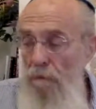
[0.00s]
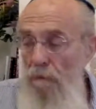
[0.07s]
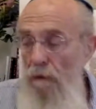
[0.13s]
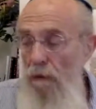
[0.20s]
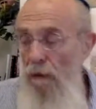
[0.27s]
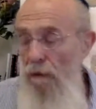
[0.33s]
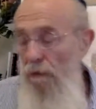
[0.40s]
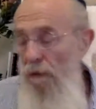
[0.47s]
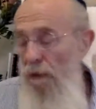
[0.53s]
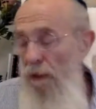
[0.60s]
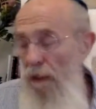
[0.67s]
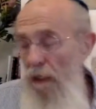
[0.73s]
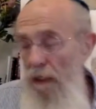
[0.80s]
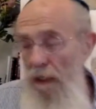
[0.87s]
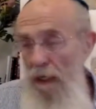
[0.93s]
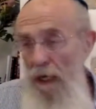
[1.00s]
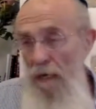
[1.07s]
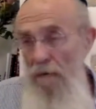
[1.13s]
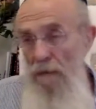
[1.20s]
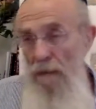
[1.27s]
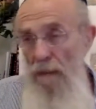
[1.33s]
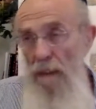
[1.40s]
you really got to
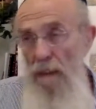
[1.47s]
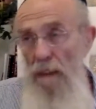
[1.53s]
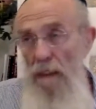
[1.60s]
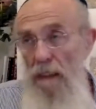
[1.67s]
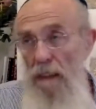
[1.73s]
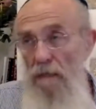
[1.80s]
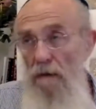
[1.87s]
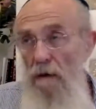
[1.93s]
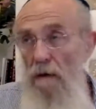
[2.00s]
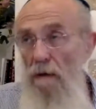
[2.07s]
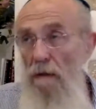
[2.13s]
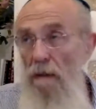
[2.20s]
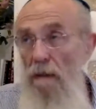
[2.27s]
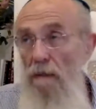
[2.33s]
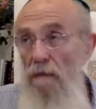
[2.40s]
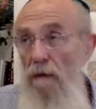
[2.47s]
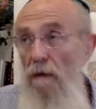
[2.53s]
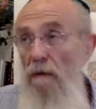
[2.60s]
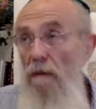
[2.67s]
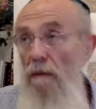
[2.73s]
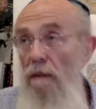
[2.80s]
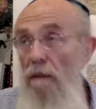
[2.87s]
have a strong,
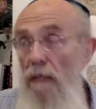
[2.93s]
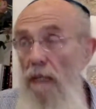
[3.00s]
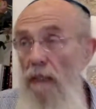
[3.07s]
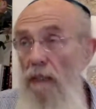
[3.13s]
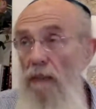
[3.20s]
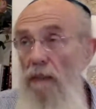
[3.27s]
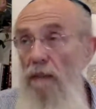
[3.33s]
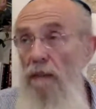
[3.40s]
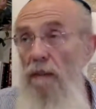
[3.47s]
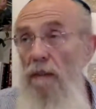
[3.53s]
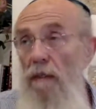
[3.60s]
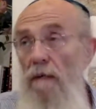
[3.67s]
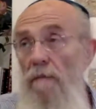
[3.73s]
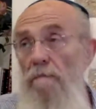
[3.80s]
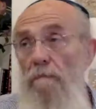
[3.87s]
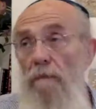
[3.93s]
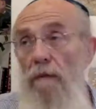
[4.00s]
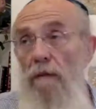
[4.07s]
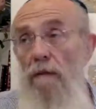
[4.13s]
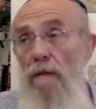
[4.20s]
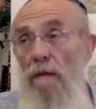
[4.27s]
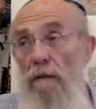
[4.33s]
strong connection
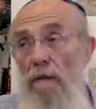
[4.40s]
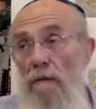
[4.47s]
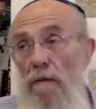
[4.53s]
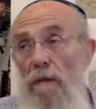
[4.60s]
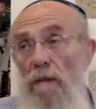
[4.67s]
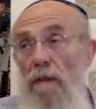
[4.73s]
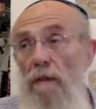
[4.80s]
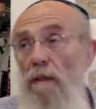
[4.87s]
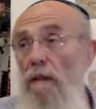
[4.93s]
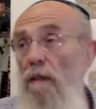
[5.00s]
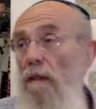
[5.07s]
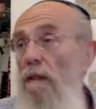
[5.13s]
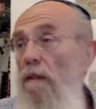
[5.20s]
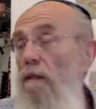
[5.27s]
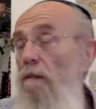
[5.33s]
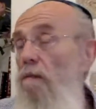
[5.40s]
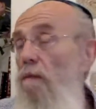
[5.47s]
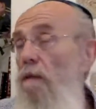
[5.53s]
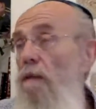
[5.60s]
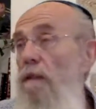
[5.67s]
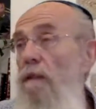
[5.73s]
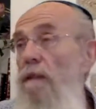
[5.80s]
to the unity and the
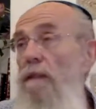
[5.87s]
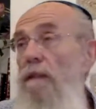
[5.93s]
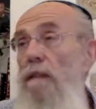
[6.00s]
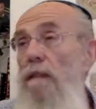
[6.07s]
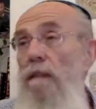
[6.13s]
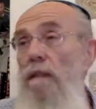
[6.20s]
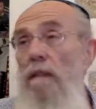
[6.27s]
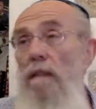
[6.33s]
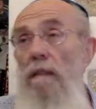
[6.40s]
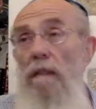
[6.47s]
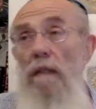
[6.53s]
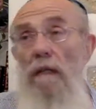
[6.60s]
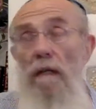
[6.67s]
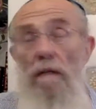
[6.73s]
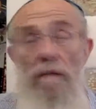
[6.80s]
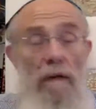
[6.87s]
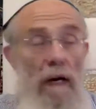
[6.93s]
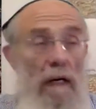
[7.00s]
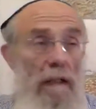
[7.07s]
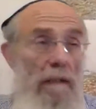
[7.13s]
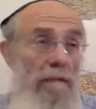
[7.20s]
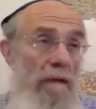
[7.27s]
oneness of
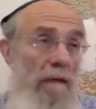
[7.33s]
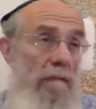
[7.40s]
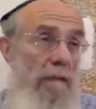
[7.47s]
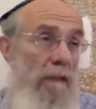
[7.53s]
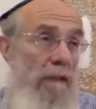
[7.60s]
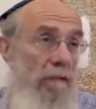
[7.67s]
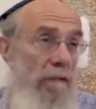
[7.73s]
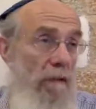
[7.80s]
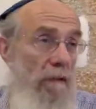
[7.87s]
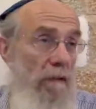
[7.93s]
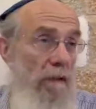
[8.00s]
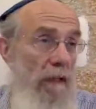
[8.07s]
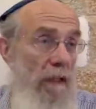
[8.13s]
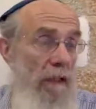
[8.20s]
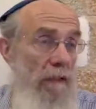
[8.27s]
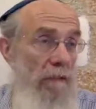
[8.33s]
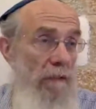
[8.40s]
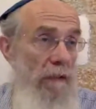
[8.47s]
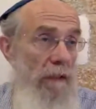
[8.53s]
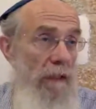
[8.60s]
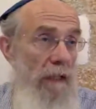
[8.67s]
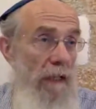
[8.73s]
all of Am Yisrael, and you
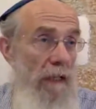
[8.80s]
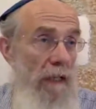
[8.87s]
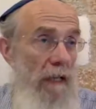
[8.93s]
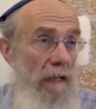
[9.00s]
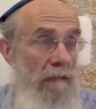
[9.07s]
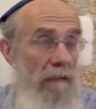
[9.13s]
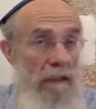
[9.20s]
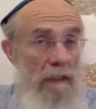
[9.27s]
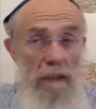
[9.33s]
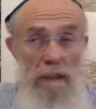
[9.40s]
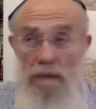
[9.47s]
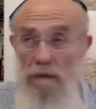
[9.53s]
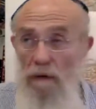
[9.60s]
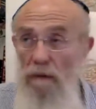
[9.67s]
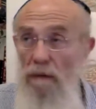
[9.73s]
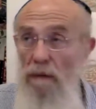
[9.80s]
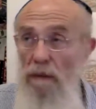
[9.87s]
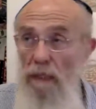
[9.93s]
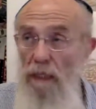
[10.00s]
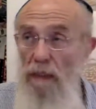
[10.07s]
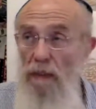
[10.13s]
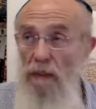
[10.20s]
really got to have this strong
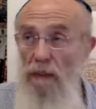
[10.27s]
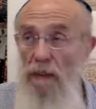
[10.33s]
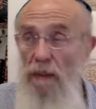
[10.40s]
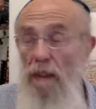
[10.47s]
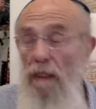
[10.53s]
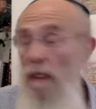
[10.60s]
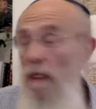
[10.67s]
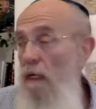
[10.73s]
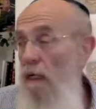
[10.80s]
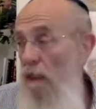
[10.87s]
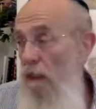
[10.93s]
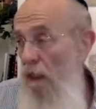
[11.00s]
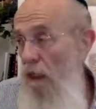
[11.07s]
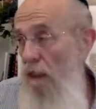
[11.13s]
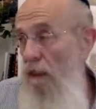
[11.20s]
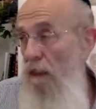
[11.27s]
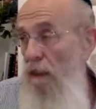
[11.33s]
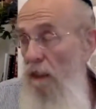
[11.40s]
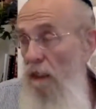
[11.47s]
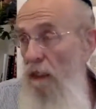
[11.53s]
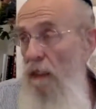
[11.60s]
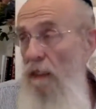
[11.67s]
connection that
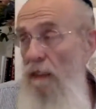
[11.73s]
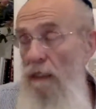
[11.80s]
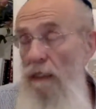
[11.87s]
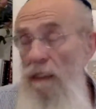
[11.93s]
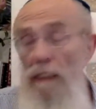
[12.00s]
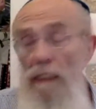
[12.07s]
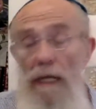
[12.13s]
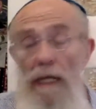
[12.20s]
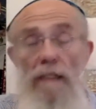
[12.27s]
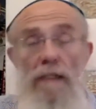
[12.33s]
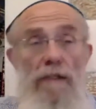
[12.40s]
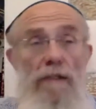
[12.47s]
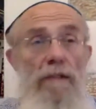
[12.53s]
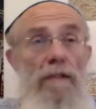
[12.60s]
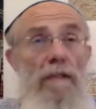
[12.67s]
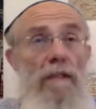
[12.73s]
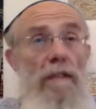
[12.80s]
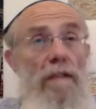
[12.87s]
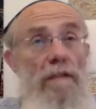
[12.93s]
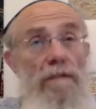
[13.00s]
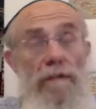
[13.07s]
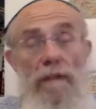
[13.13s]
this gangster is going
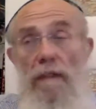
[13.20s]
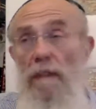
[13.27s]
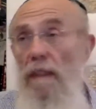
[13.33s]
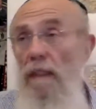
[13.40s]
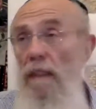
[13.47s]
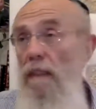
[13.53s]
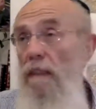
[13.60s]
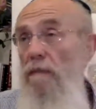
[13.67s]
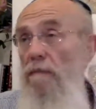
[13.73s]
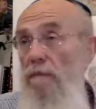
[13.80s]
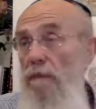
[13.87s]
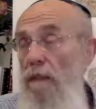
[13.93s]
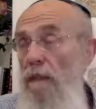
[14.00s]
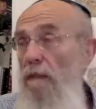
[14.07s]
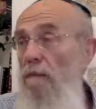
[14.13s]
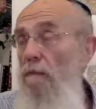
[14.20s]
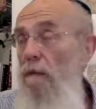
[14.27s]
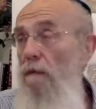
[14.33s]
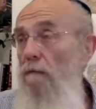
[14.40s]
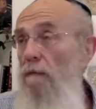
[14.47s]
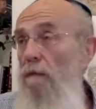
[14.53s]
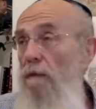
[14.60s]
to feel like he's really
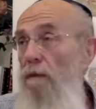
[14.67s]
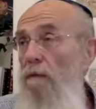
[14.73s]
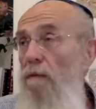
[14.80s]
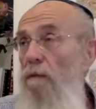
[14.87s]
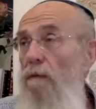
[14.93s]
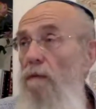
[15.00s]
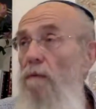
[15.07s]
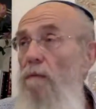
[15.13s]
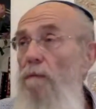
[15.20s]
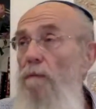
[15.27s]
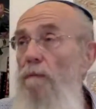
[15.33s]
one with you too.